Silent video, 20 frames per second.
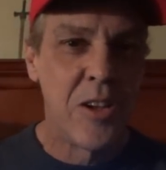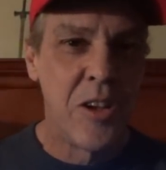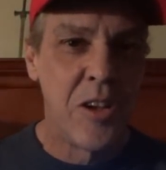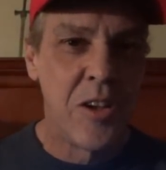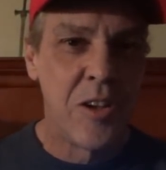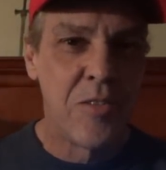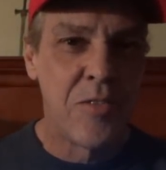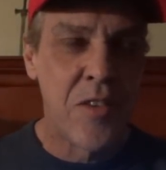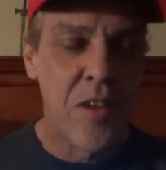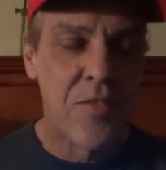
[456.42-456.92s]

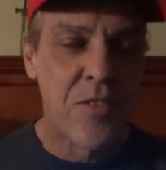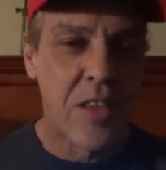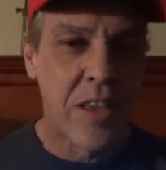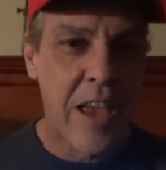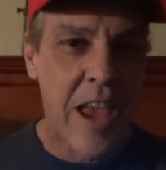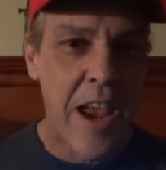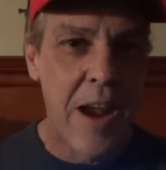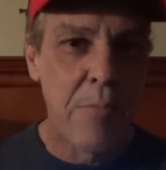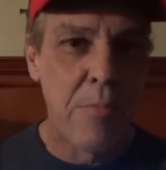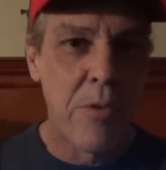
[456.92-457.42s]
if the
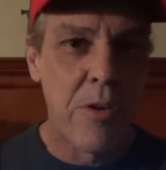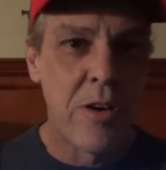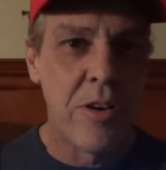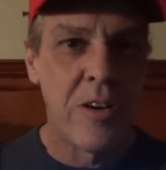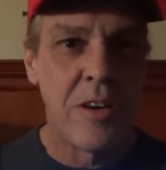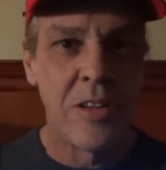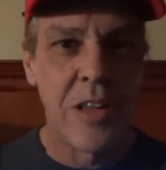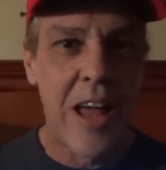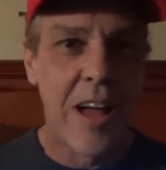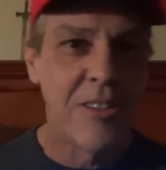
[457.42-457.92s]
camera
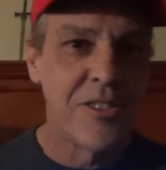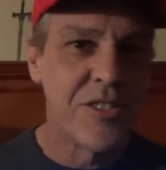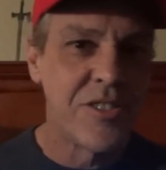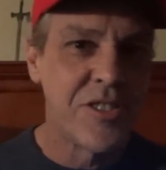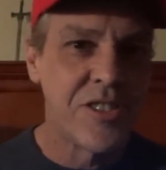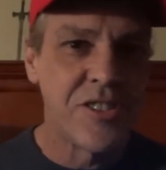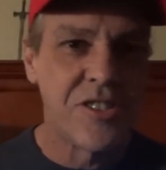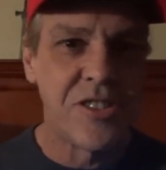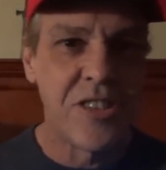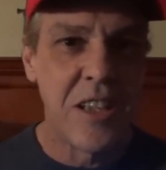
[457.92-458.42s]
allows us
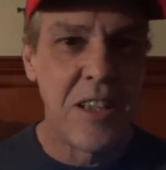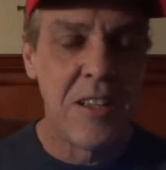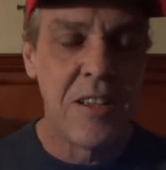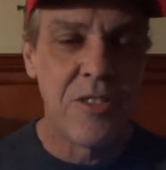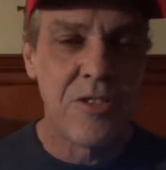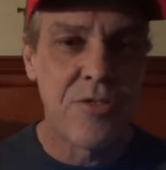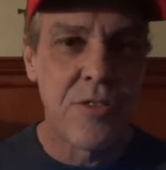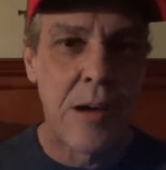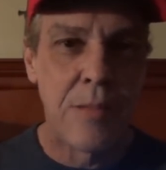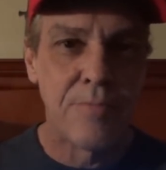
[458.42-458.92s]
to see
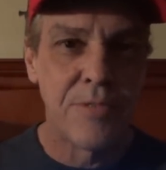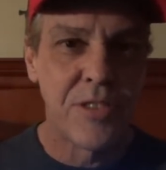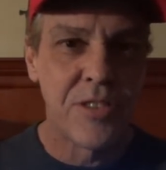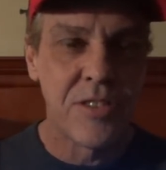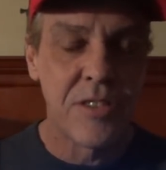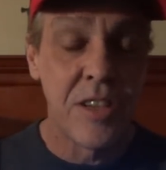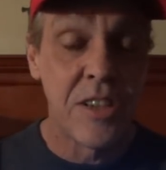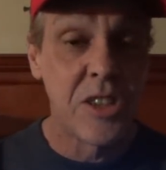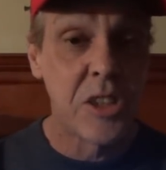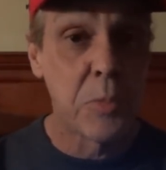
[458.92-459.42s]

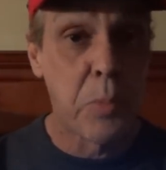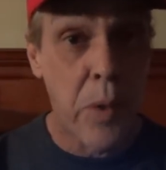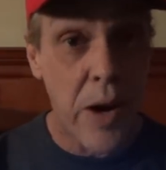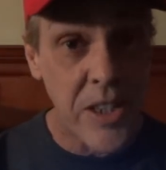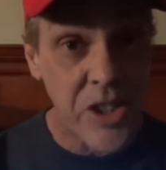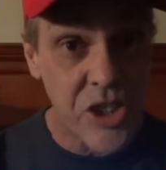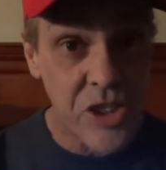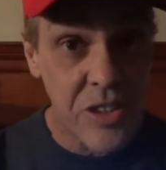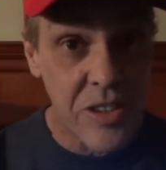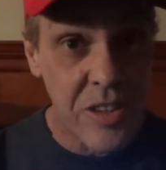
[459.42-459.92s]
Trump's
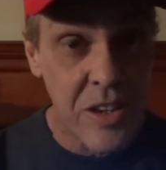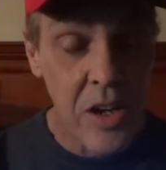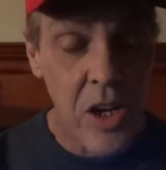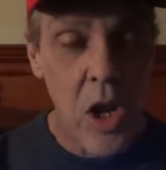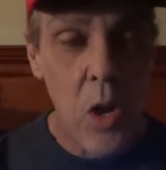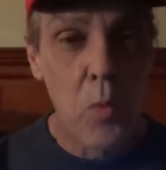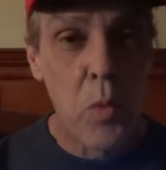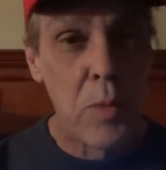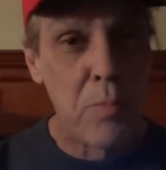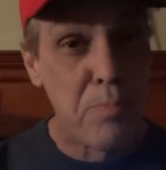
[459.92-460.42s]
expression
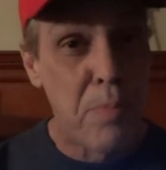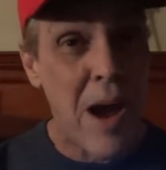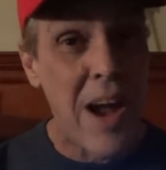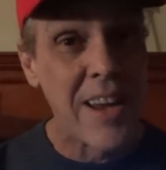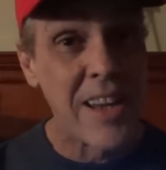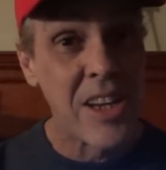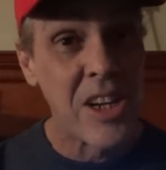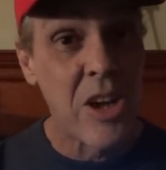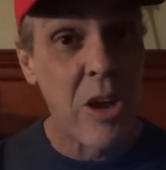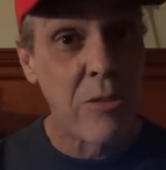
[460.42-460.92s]
when
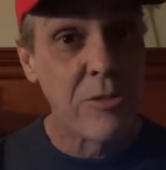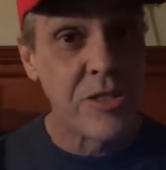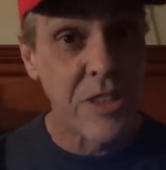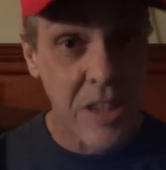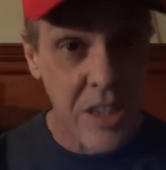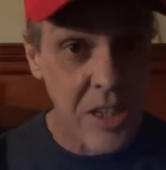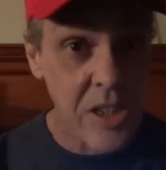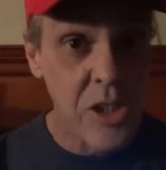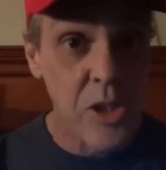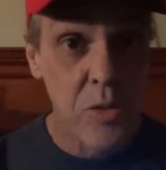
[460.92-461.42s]
Biden goes
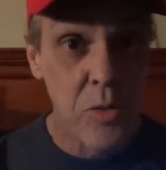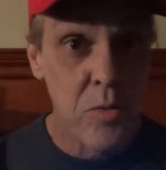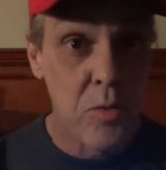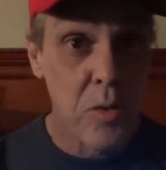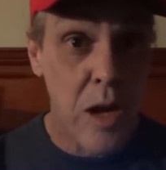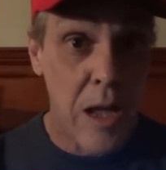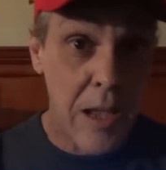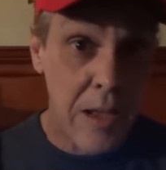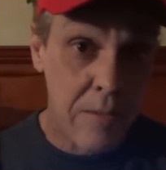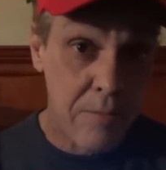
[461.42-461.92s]
into
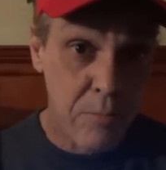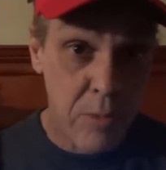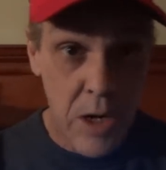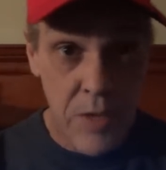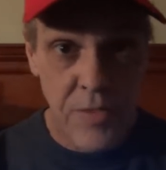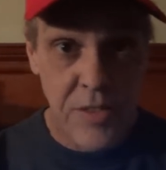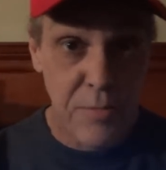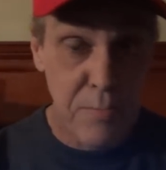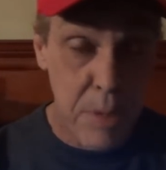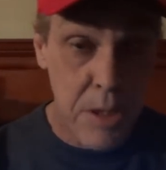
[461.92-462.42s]
one
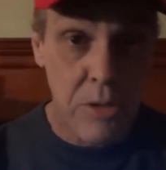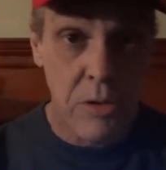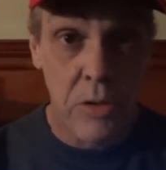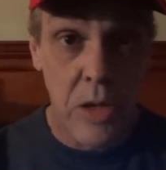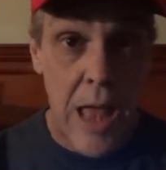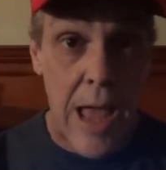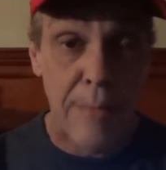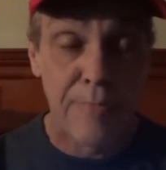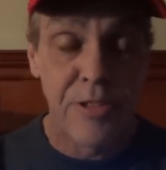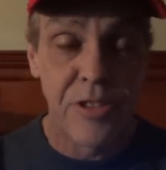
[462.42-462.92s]
of his mental
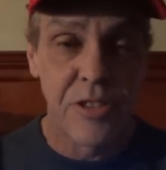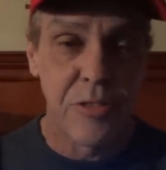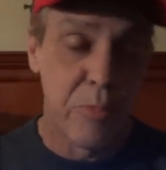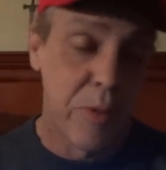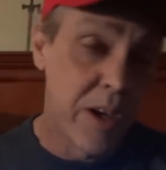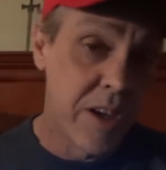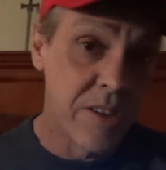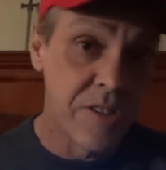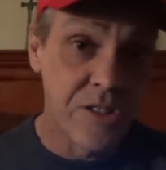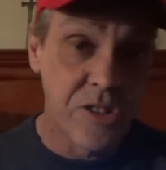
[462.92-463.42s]
lapses, and
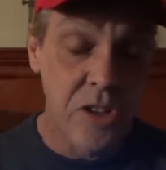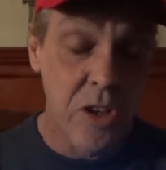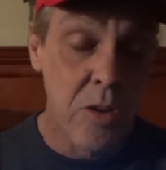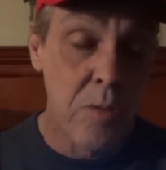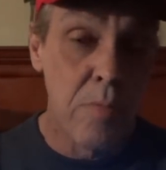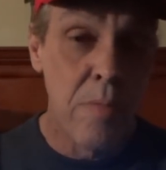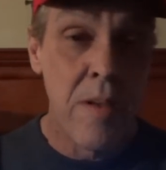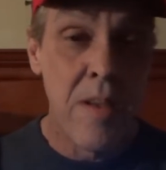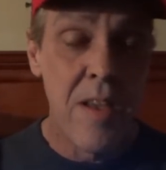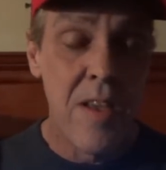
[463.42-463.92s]
we can
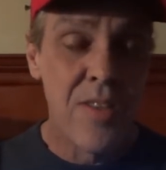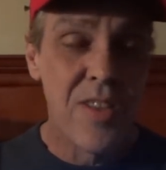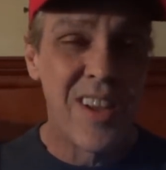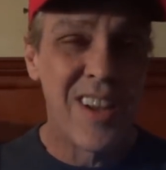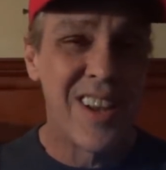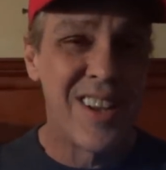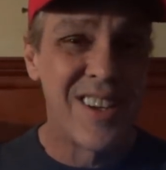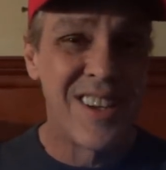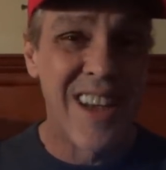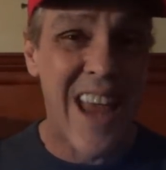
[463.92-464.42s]
assume that
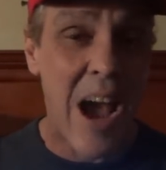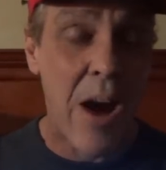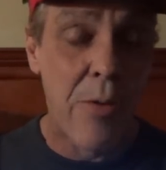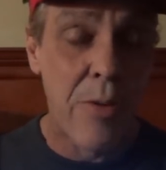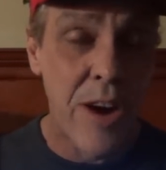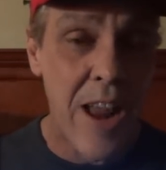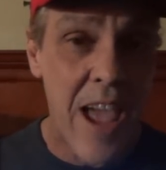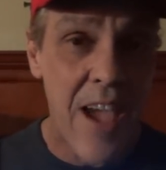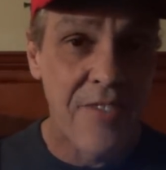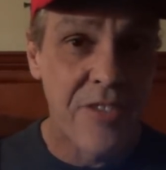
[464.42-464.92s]
in an hour
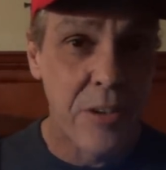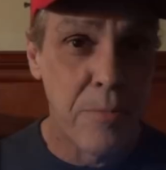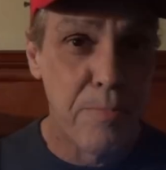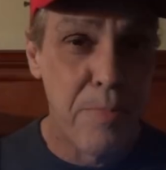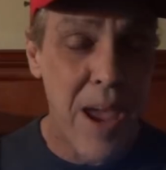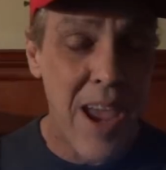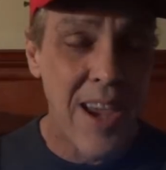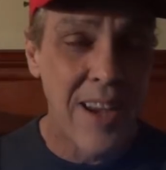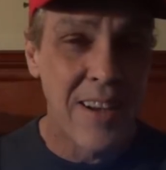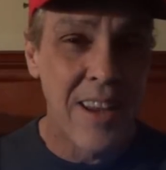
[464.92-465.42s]
and a half
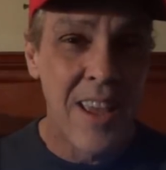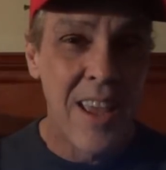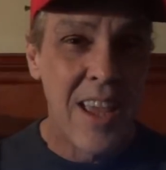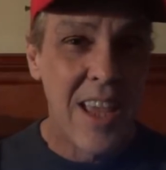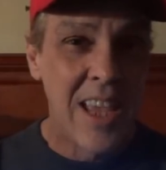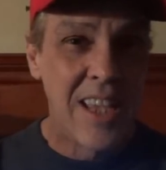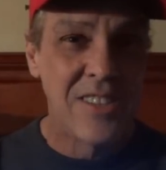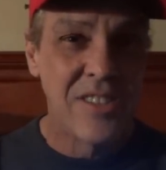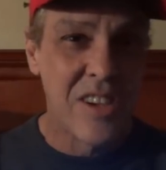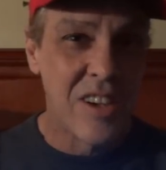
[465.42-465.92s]
debate,
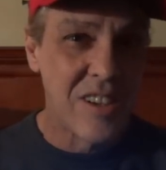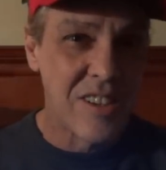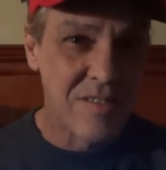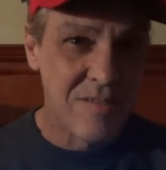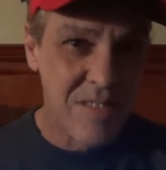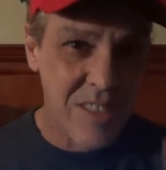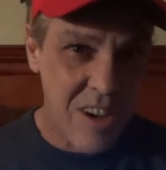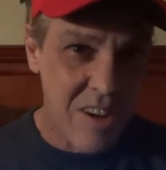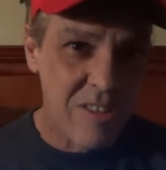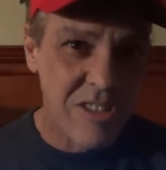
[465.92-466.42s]
he's going
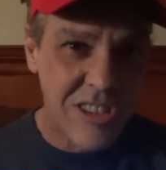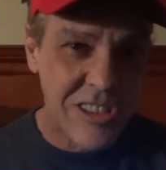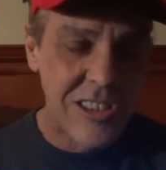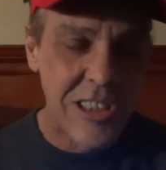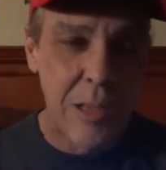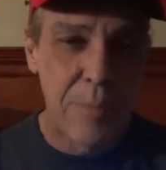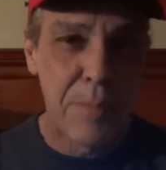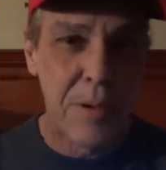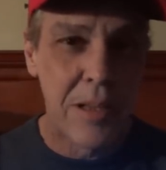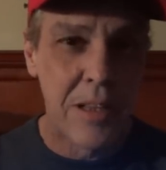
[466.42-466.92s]
to
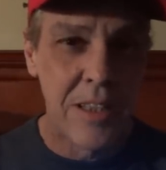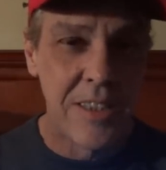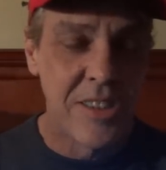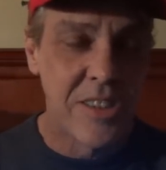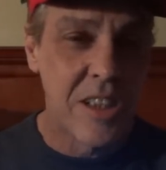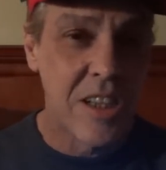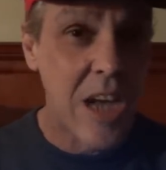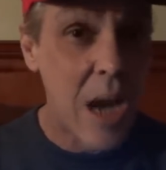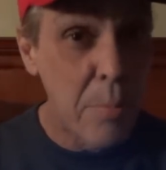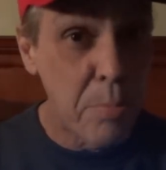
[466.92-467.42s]
slip at
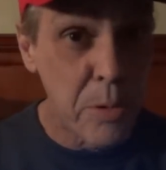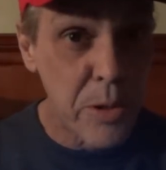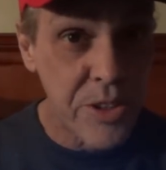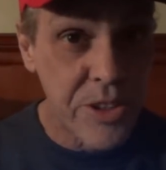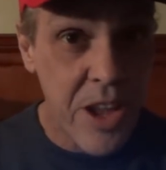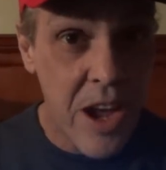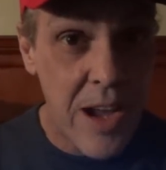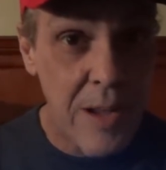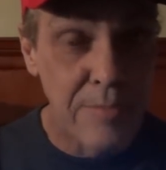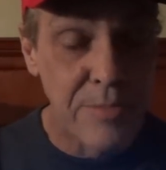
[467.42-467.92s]
least a couple of
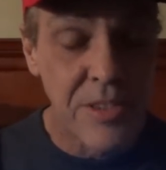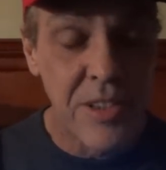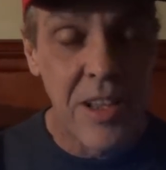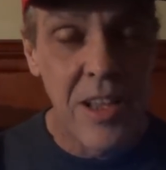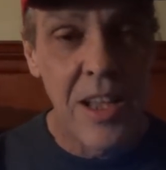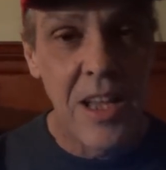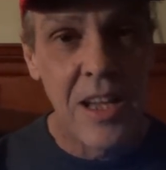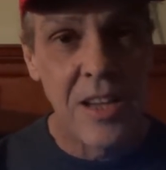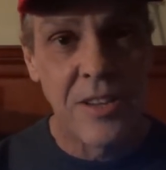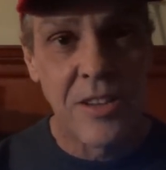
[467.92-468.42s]
times
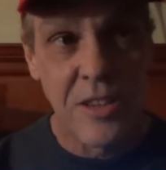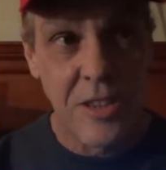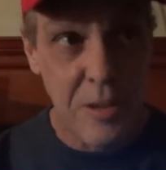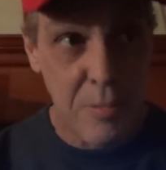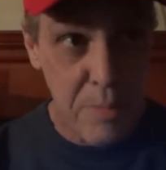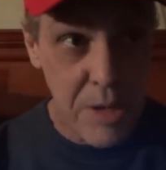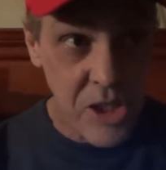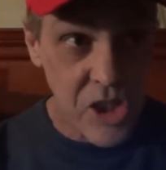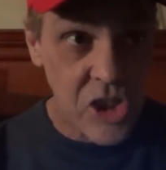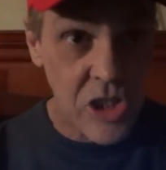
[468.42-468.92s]
into
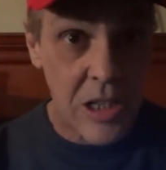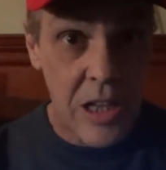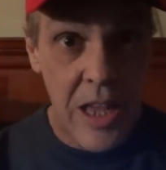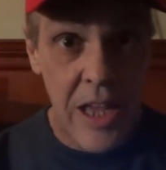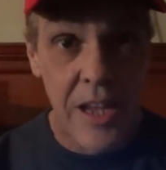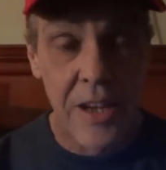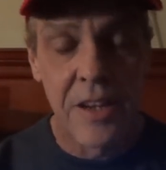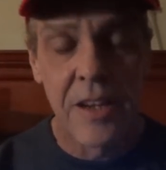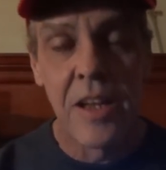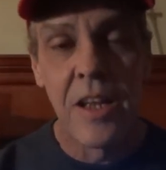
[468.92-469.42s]
dementia
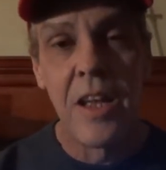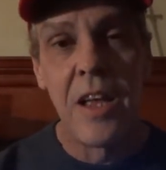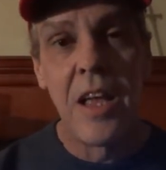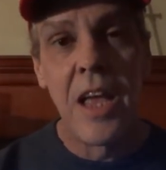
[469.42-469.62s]
land.